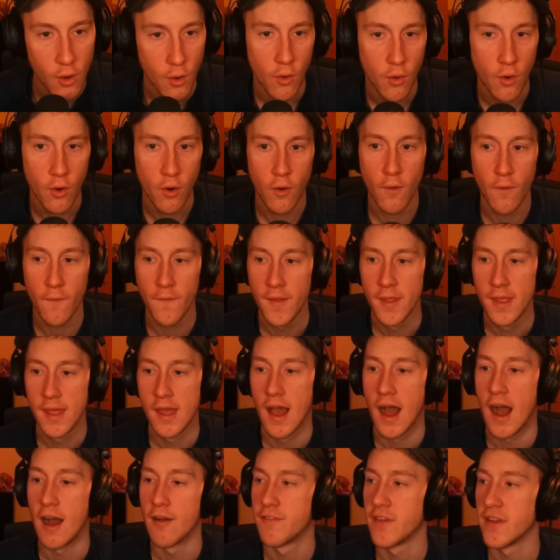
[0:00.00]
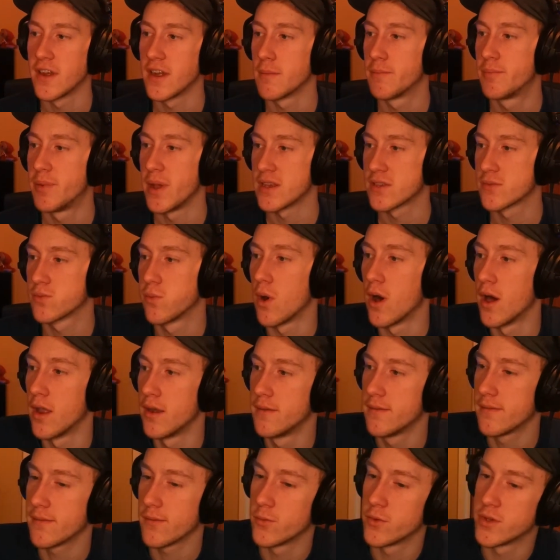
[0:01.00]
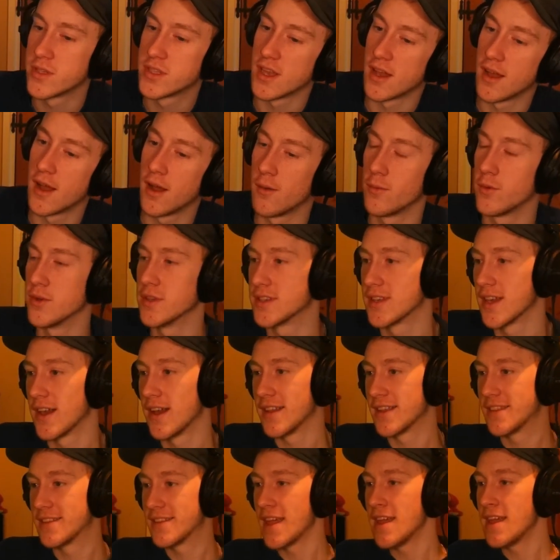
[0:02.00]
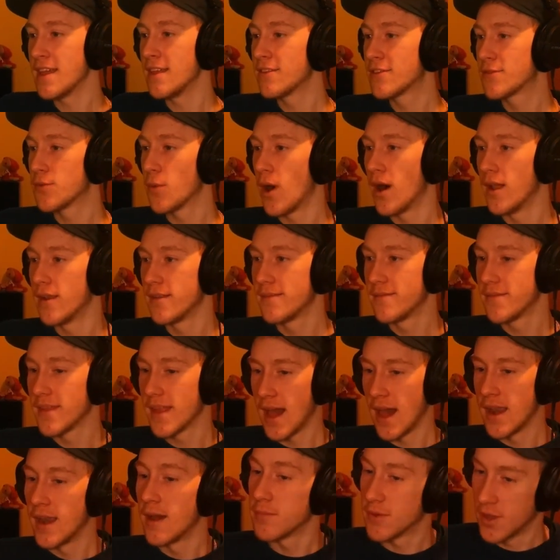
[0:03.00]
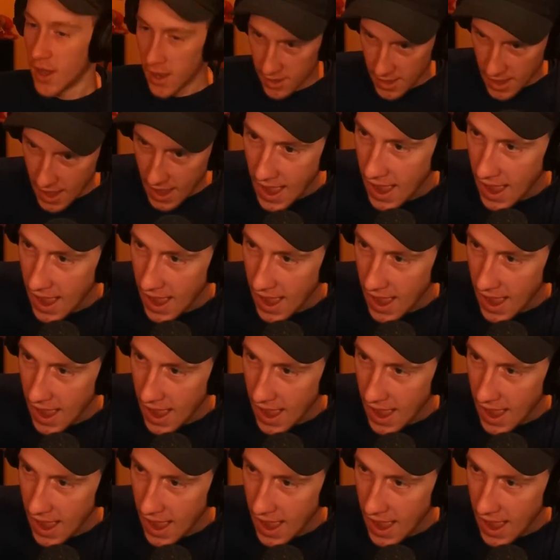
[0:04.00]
Or, I think the best one was, uh, was uh, Dean's one, and I'm gonna